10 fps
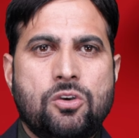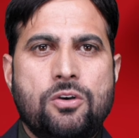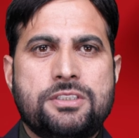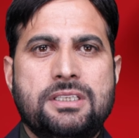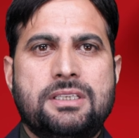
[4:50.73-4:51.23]

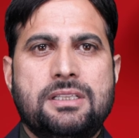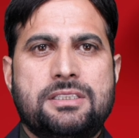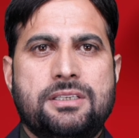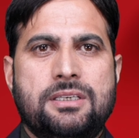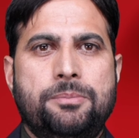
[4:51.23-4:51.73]
causing
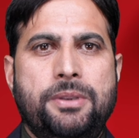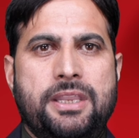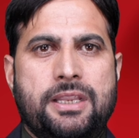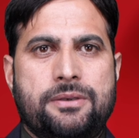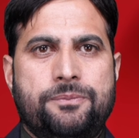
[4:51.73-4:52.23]
cultural
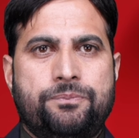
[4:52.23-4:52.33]
barrier.